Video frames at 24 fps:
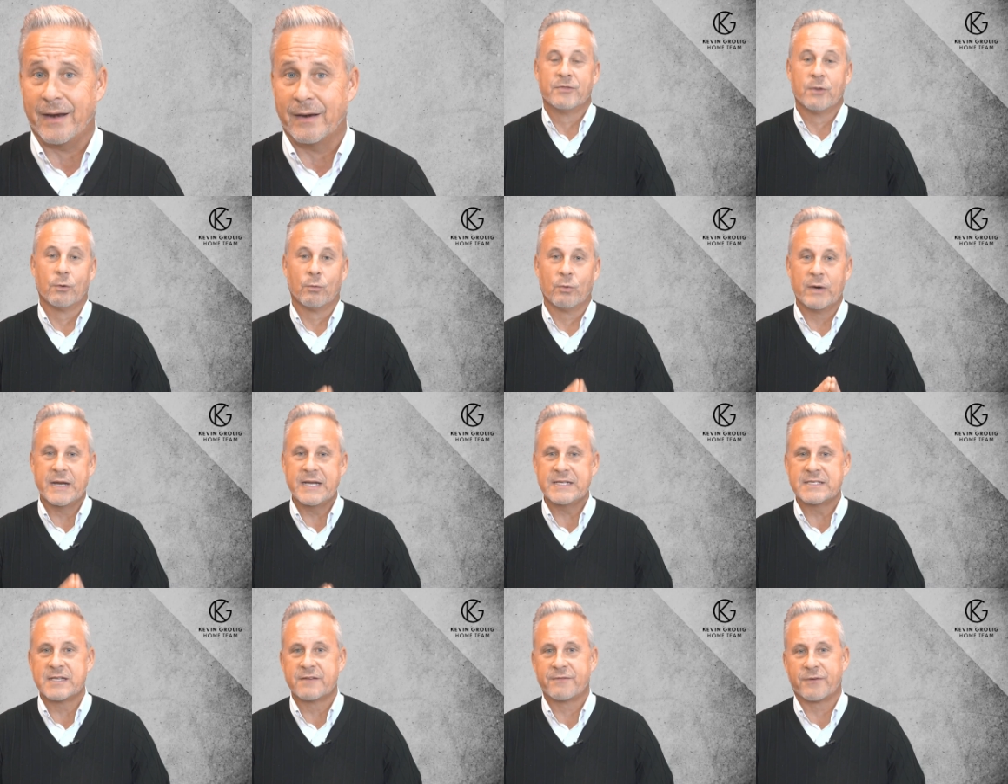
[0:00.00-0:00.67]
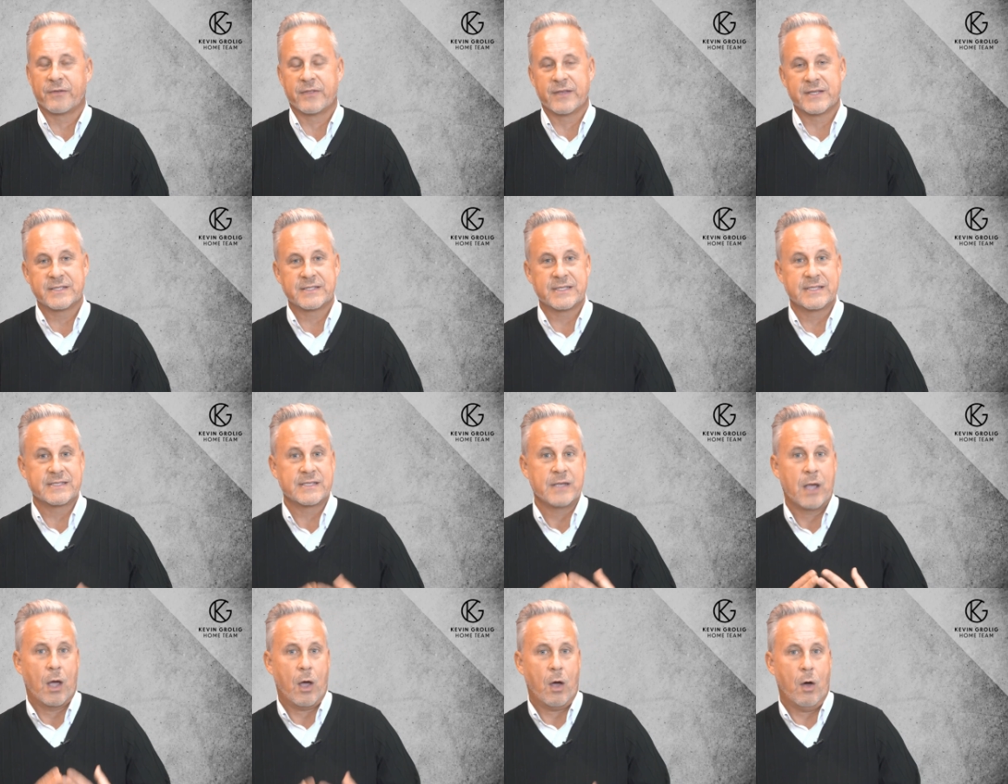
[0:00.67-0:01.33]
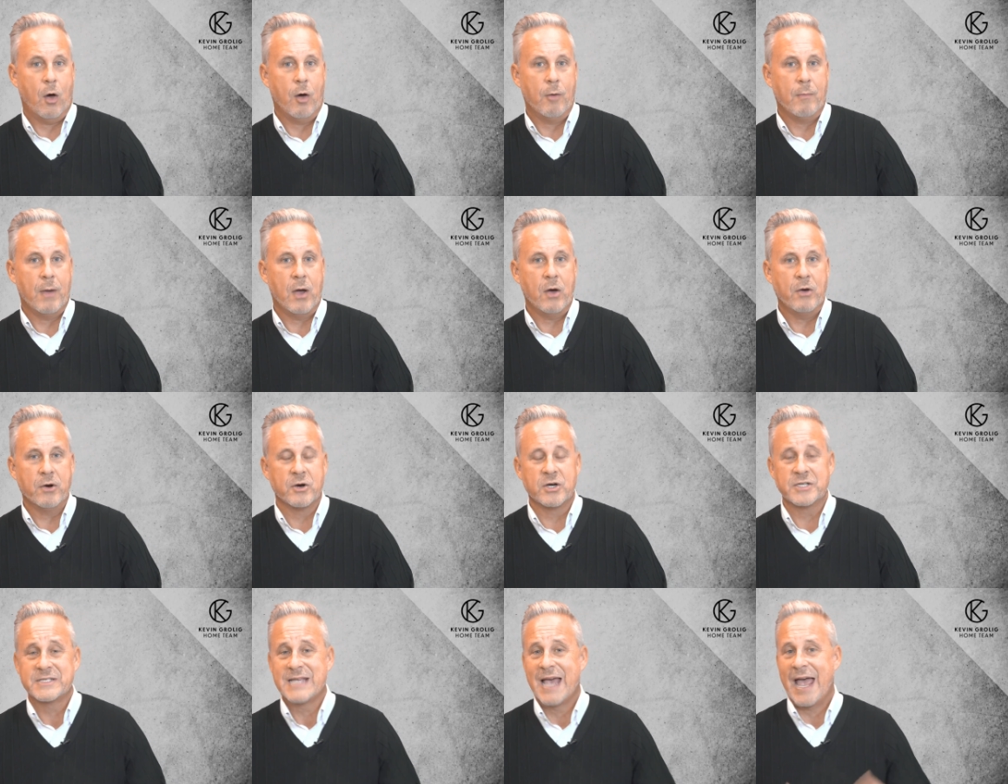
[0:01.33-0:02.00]
The reason for this is
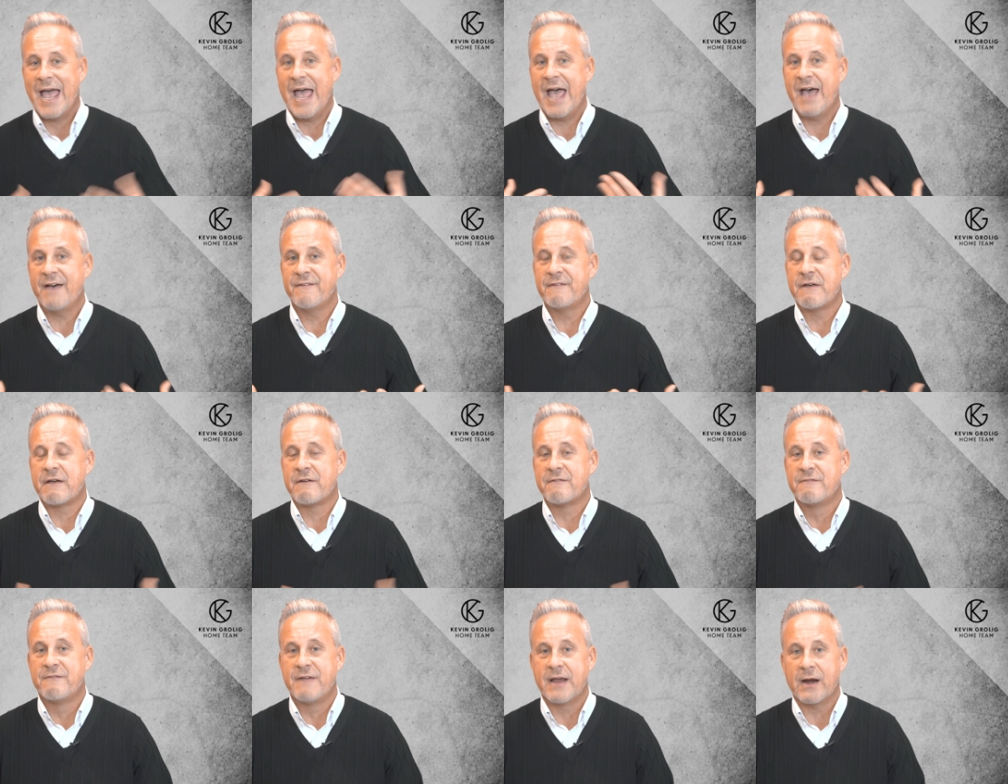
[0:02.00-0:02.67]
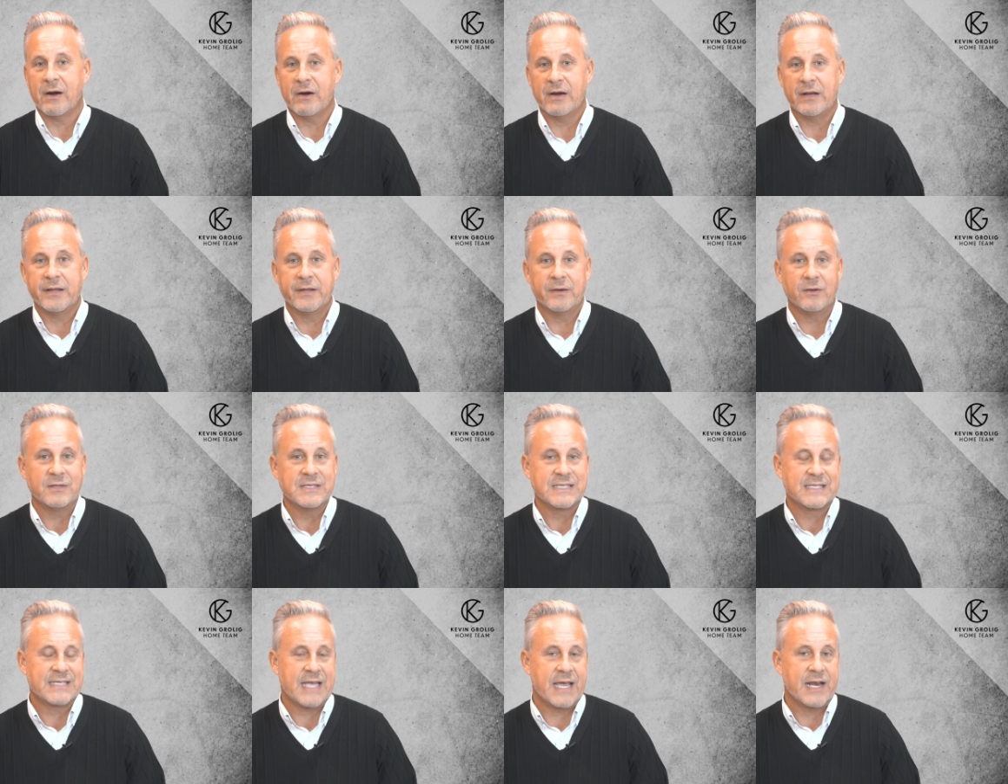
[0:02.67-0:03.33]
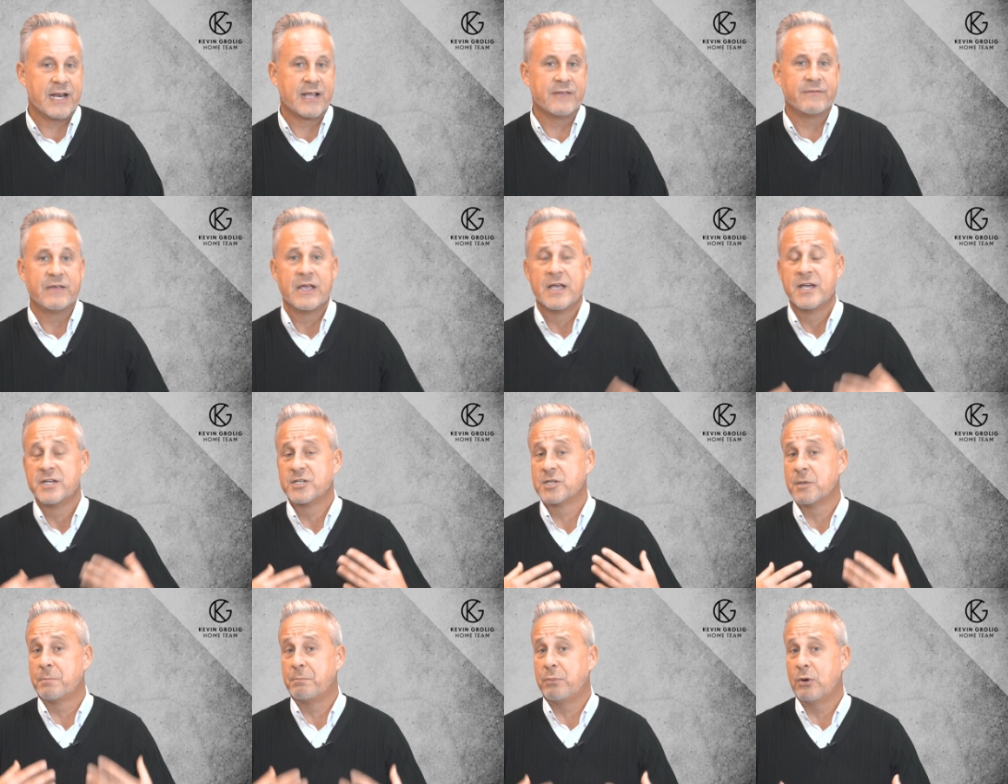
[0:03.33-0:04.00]
homeowners have very little incentive
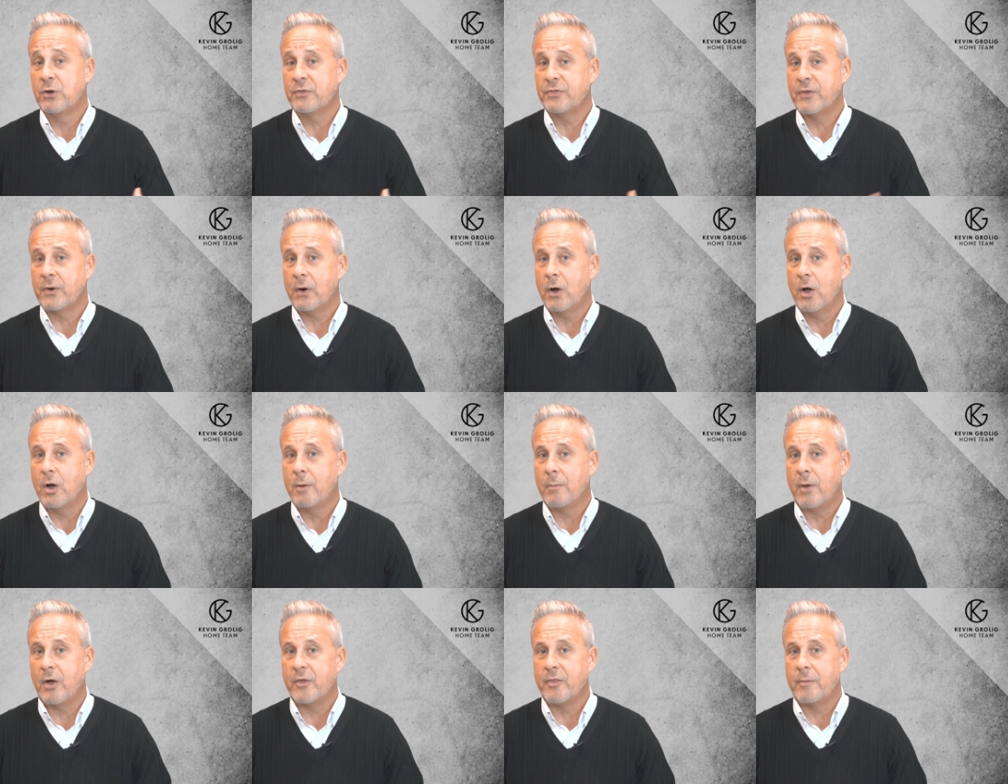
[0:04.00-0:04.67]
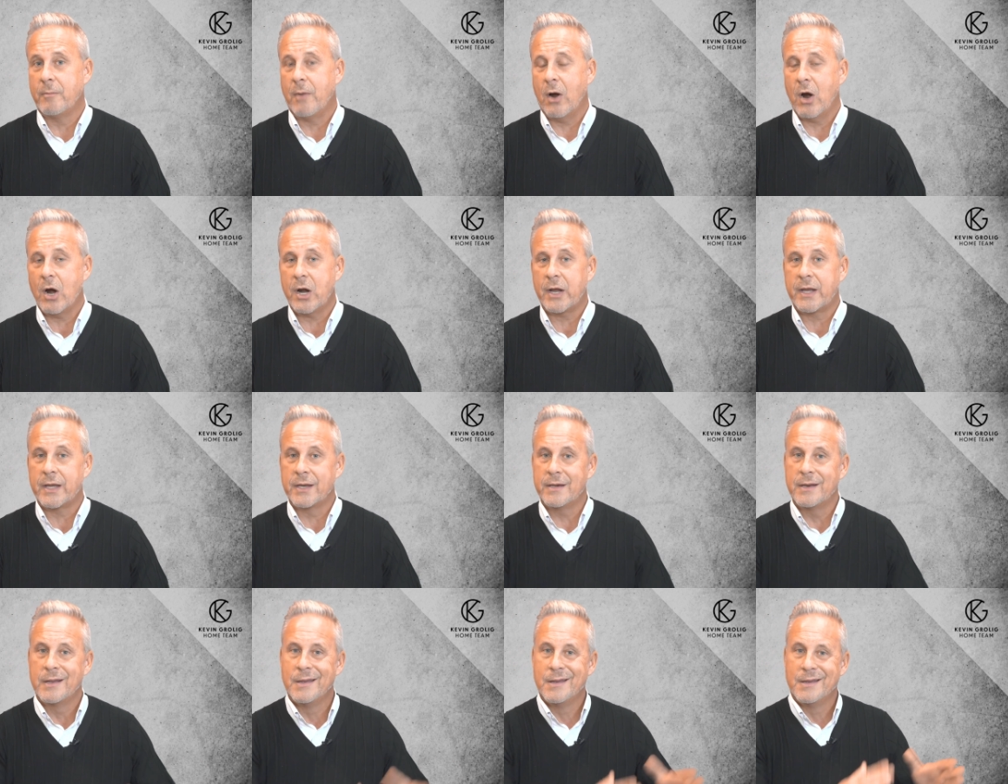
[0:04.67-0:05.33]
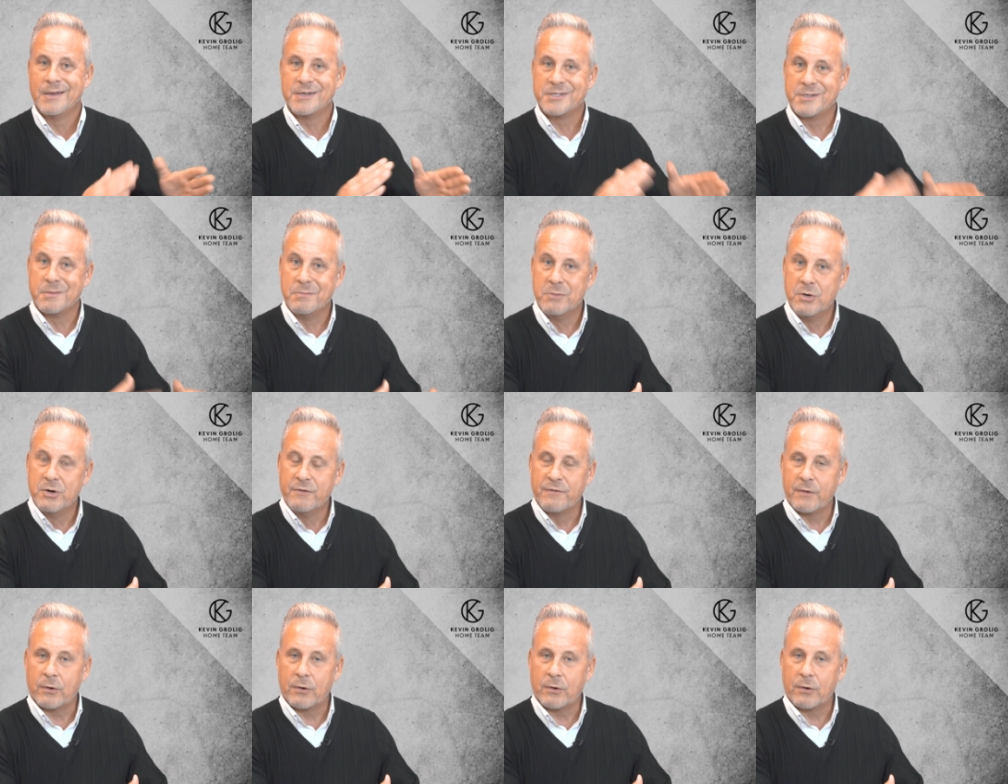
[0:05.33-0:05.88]
to put their home on the market to move